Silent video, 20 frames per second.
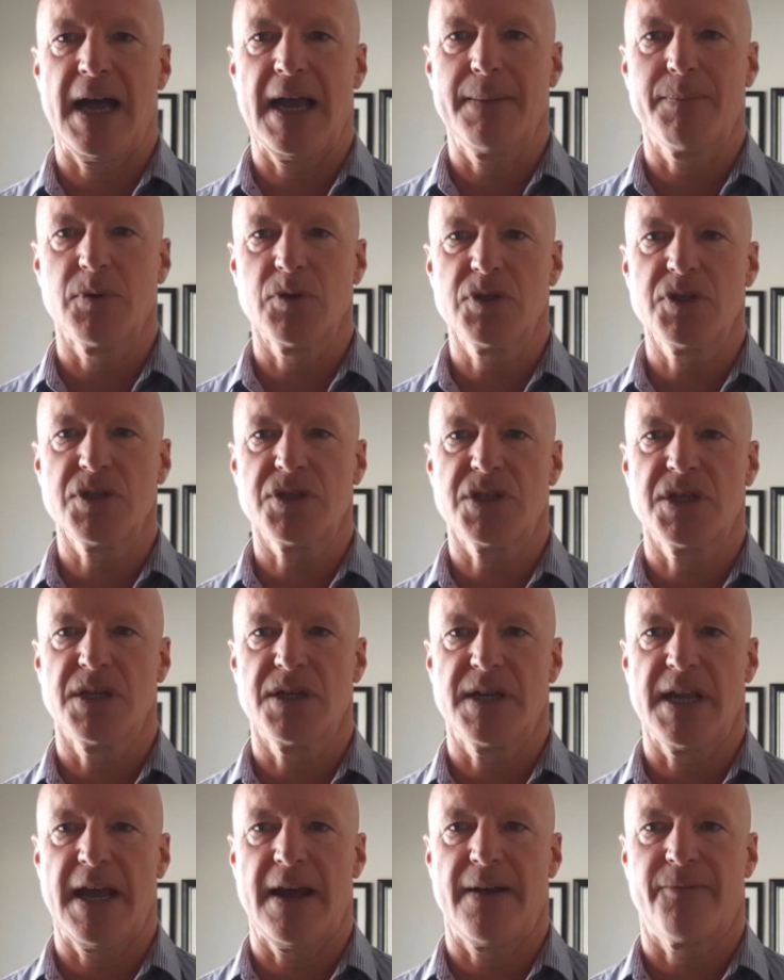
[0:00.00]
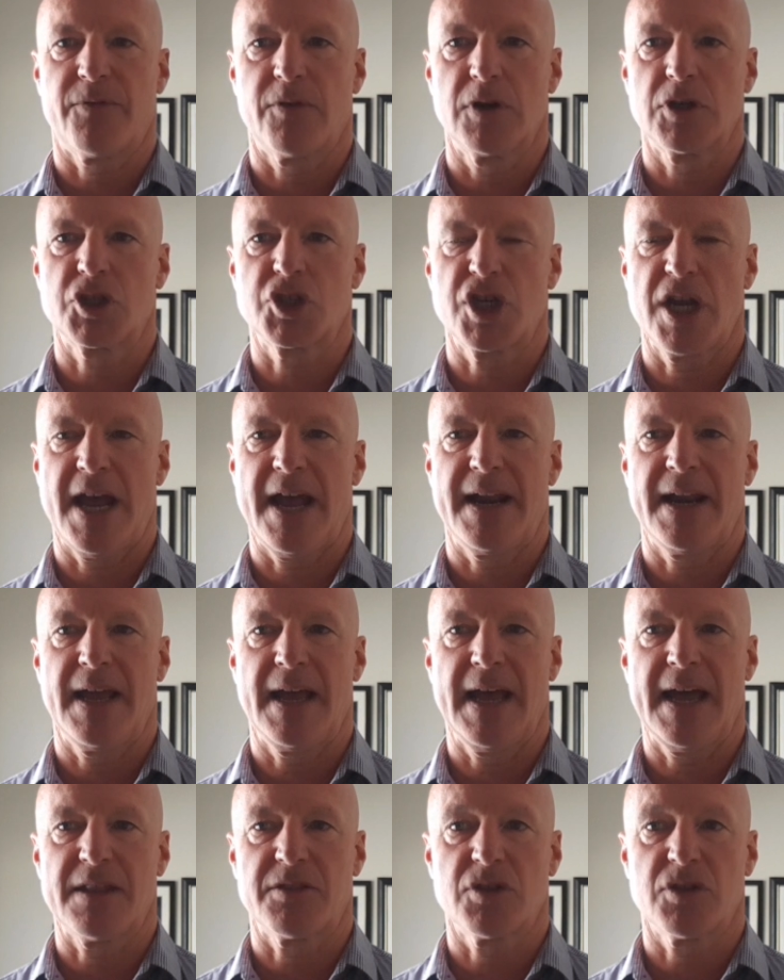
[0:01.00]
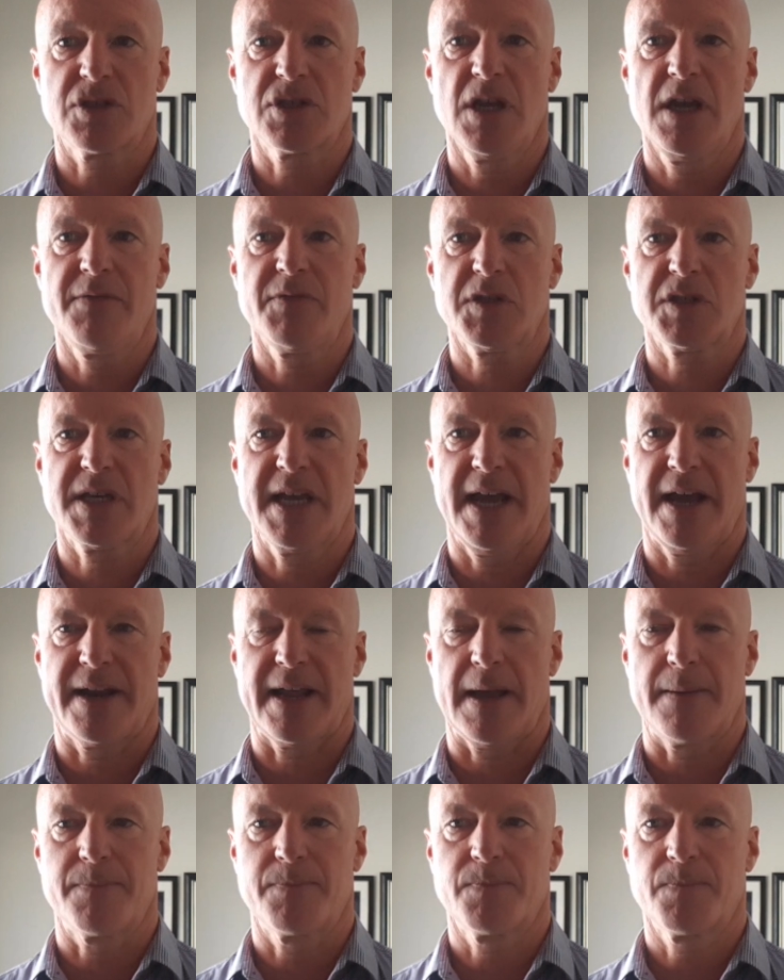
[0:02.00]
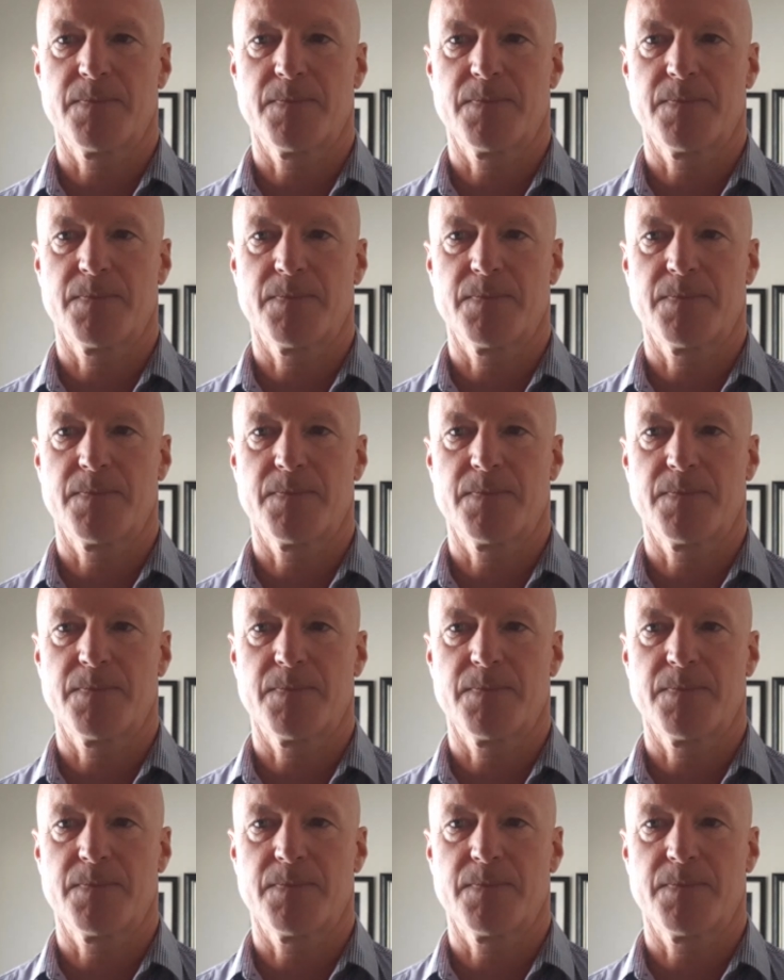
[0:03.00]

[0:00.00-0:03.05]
able to sit down for a chat at the service counter